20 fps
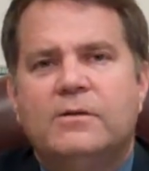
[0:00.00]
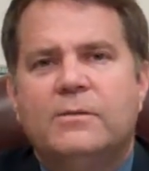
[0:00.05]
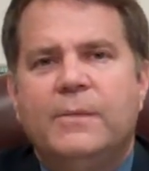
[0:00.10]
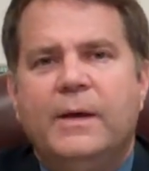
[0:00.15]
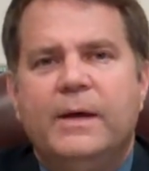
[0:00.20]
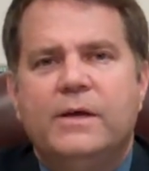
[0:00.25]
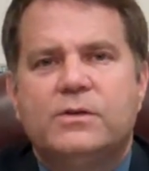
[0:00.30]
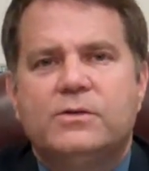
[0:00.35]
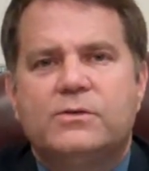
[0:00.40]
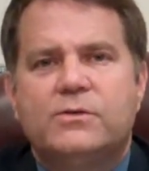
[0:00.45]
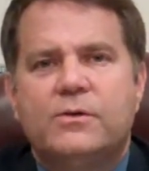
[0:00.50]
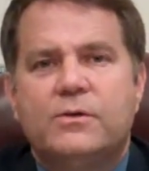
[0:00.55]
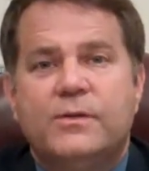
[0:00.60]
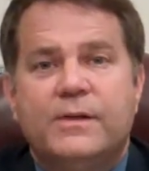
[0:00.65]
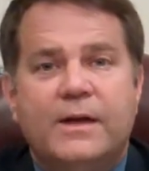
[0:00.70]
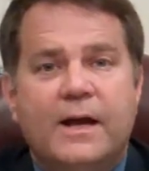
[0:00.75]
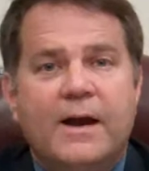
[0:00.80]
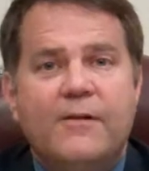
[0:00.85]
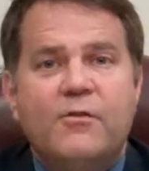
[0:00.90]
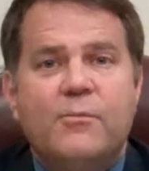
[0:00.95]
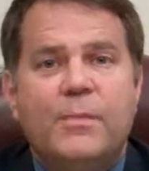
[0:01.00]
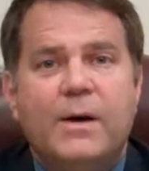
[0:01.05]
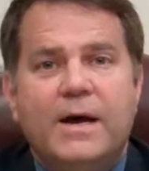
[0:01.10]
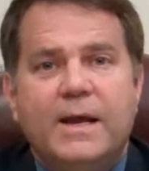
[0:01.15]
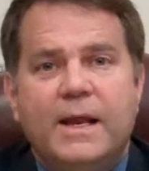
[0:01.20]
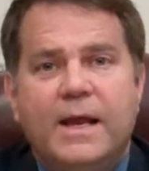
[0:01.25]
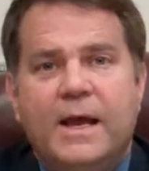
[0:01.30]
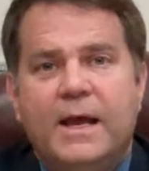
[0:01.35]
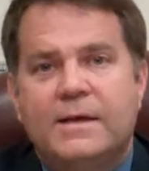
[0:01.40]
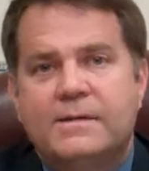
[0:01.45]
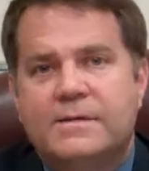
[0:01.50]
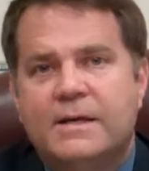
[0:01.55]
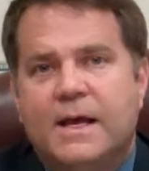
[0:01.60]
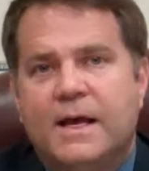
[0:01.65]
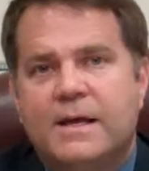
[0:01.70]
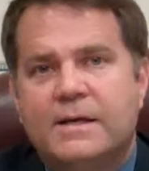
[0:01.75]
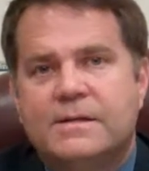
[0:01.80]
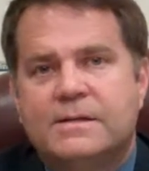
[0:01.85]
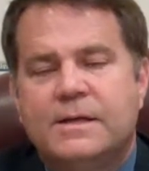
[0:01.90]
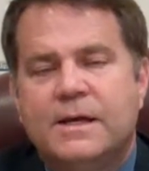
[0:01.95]
to make sure that everybody has
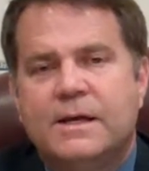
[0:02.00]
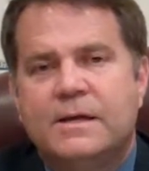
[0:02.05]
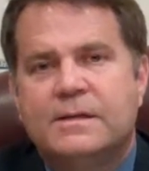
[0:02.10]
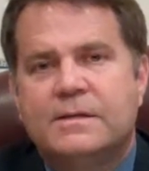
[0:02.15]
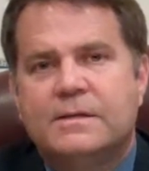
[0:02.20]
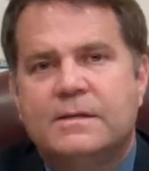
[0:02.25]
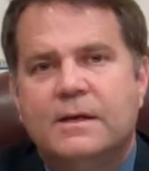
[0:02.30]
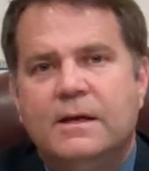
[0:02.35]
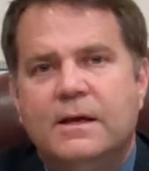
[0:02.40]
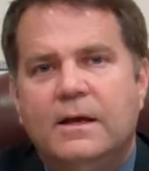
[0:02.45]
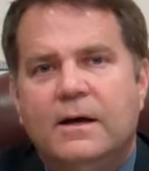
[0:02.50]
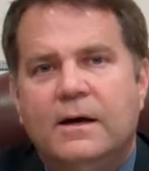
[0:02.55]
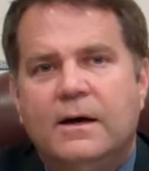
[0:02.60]
access.